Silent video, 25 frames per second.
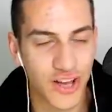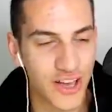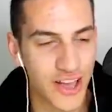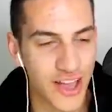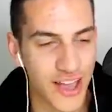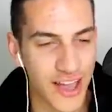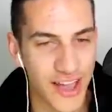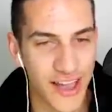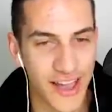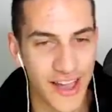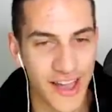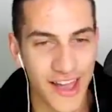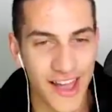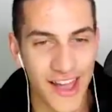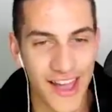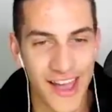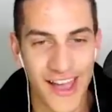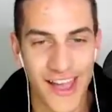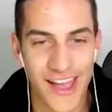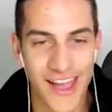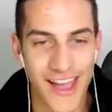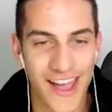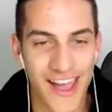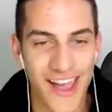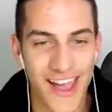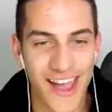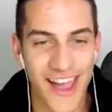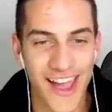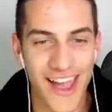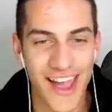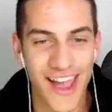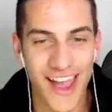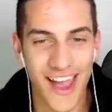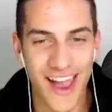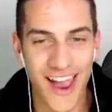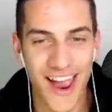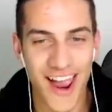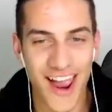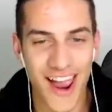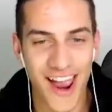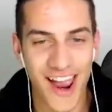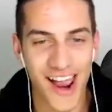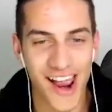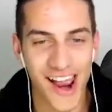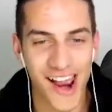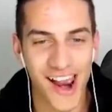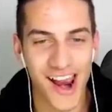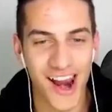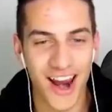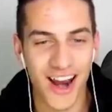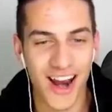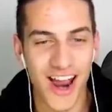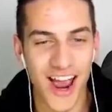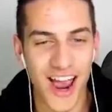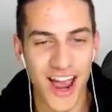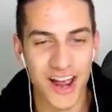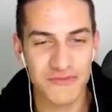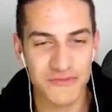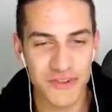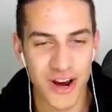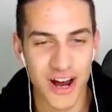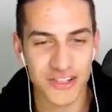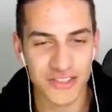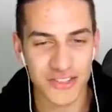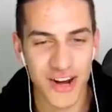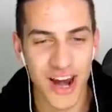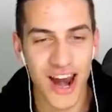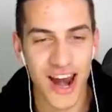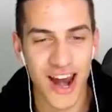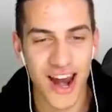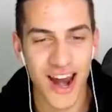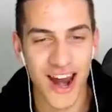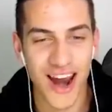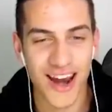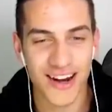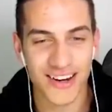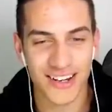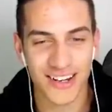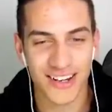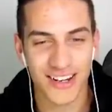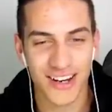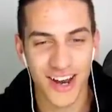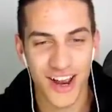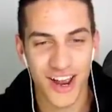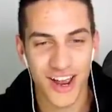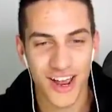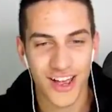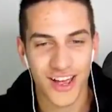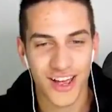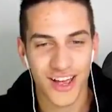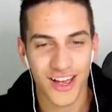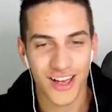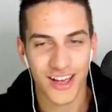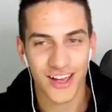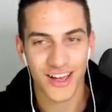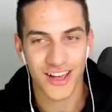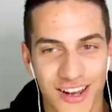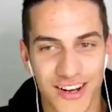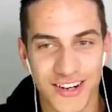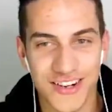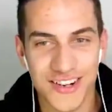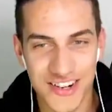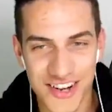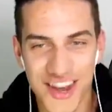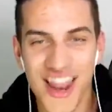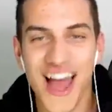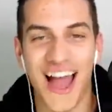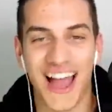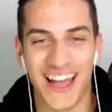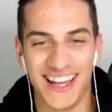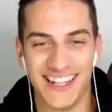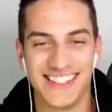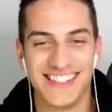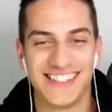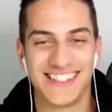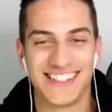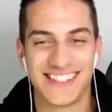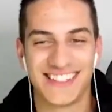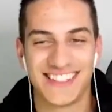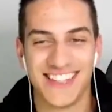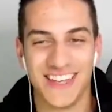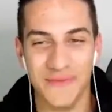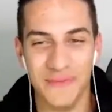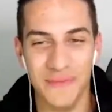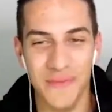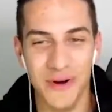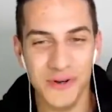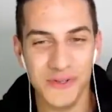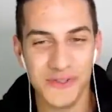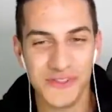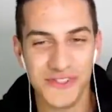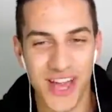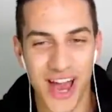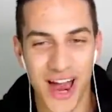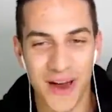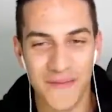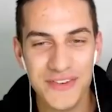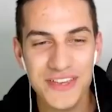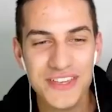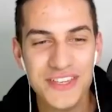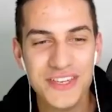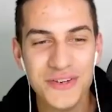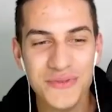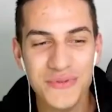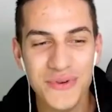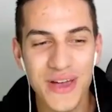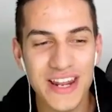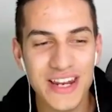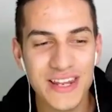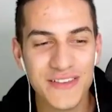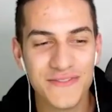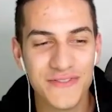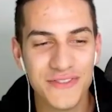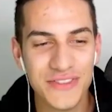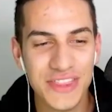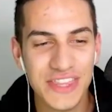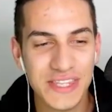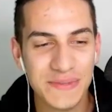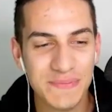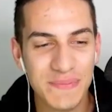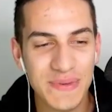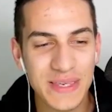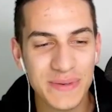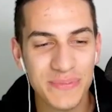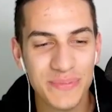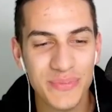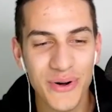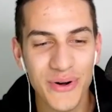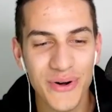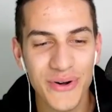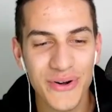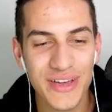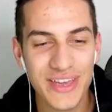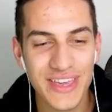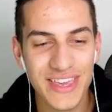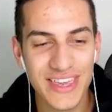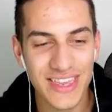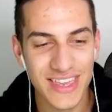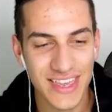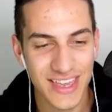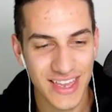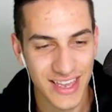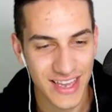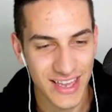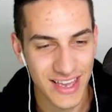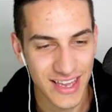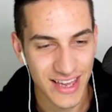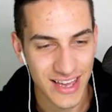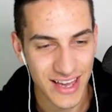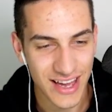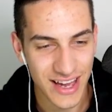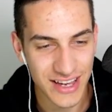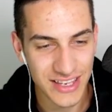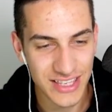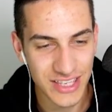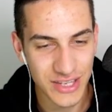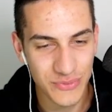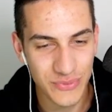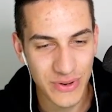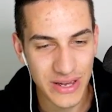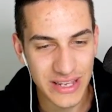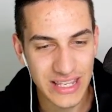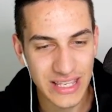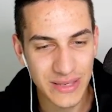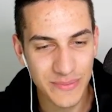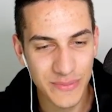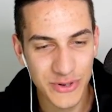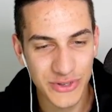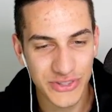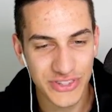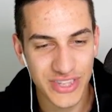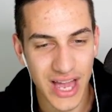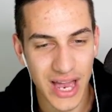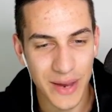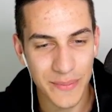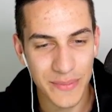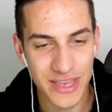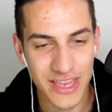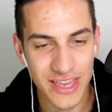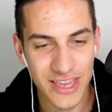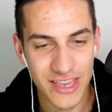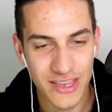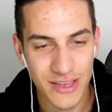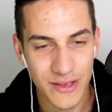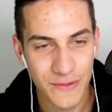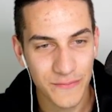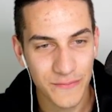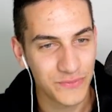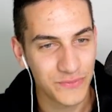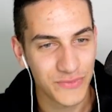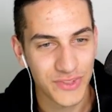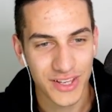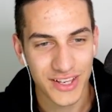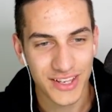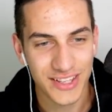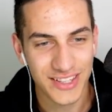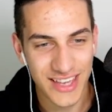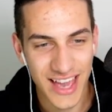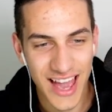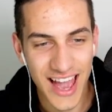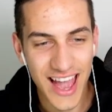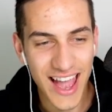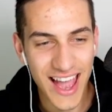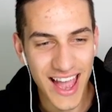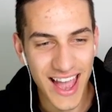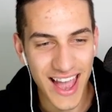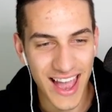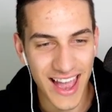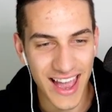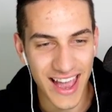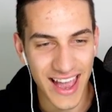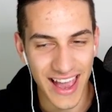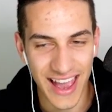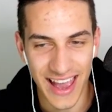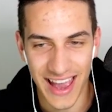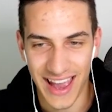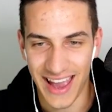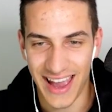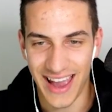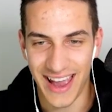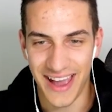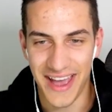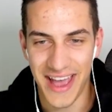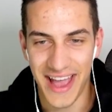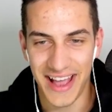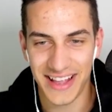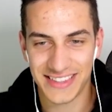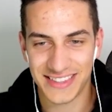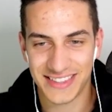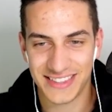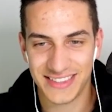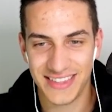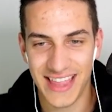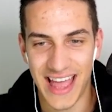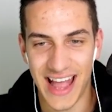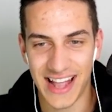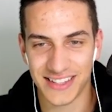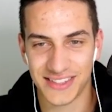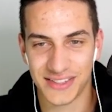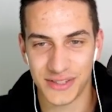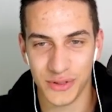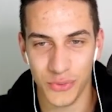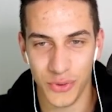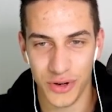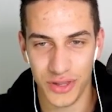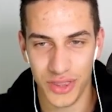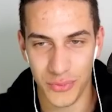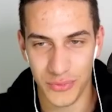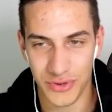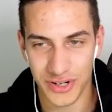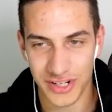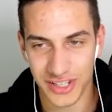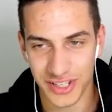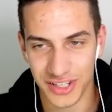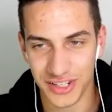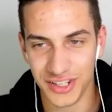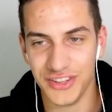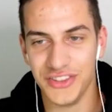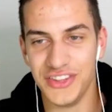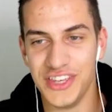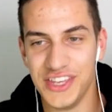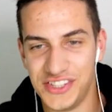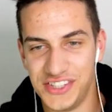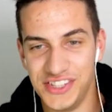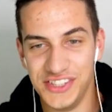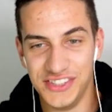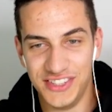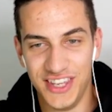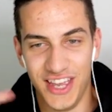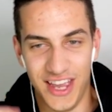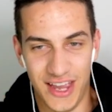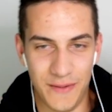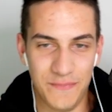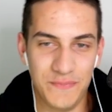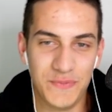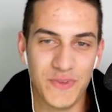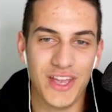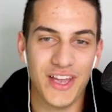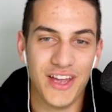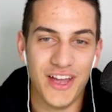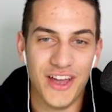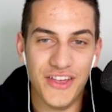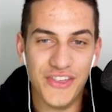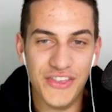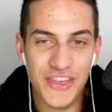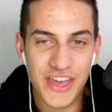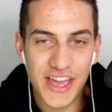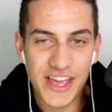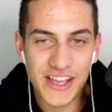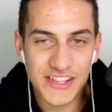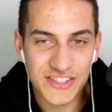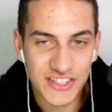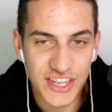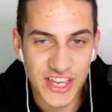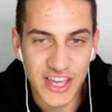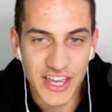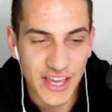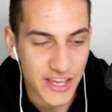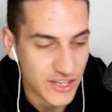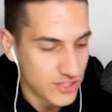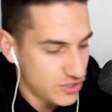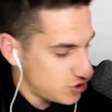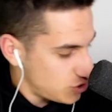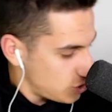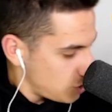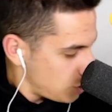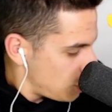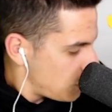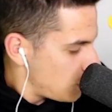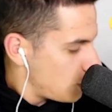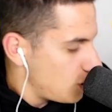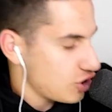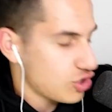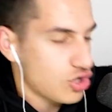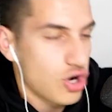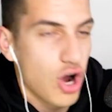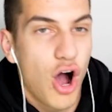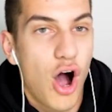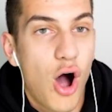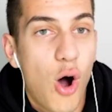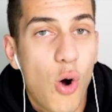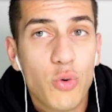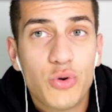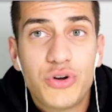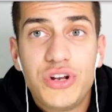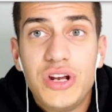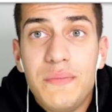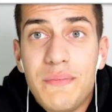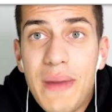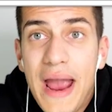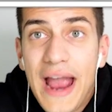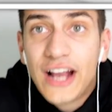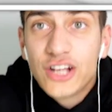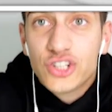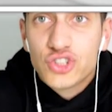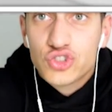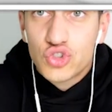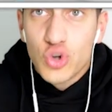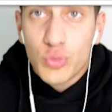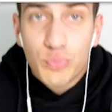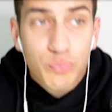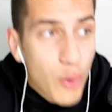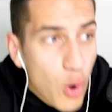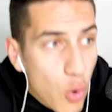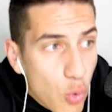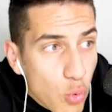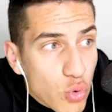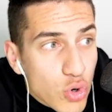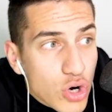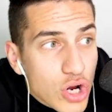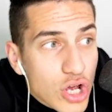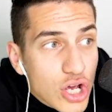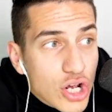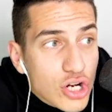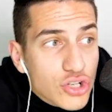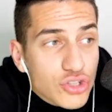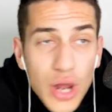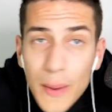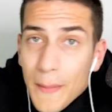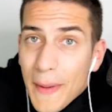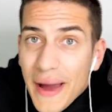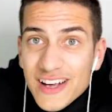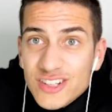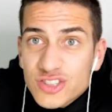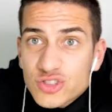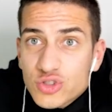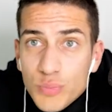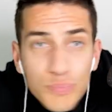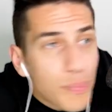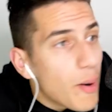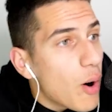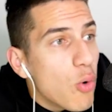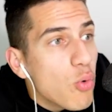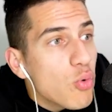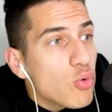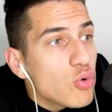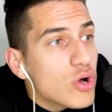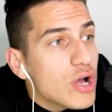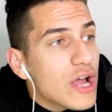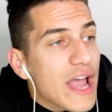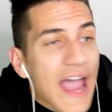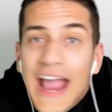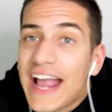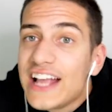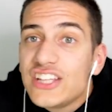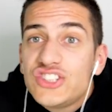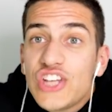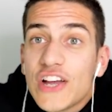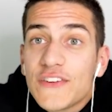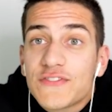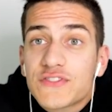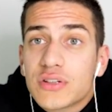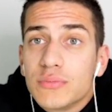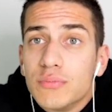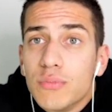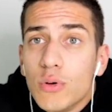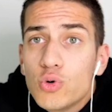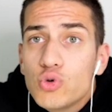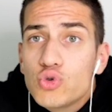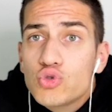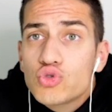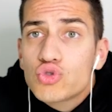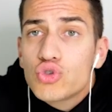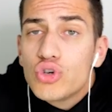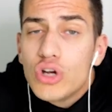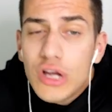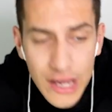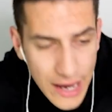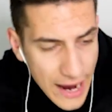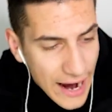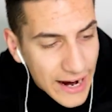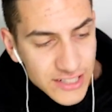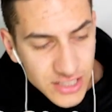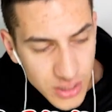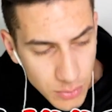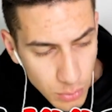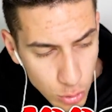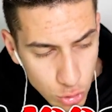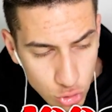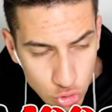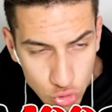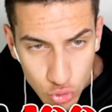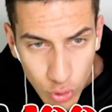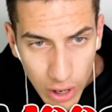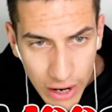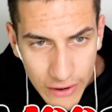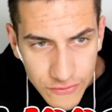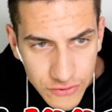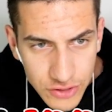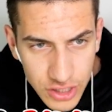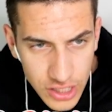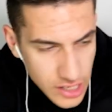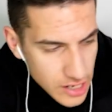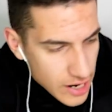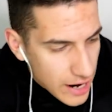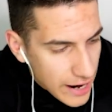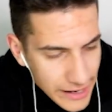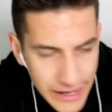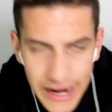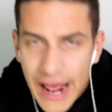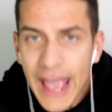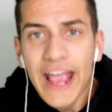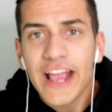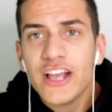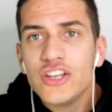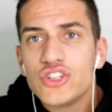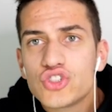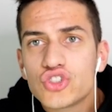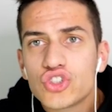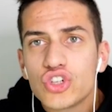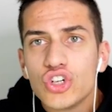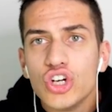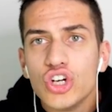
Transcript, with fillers: And prize crack. Nice. Moose Army, you ready for this big boy? Are you ready, Moose Army? Yeah! That's the one I'm gonna need. This is it. This is called the Master Bolt. The Master Bolt has just the moose, has a Moosecraft, and has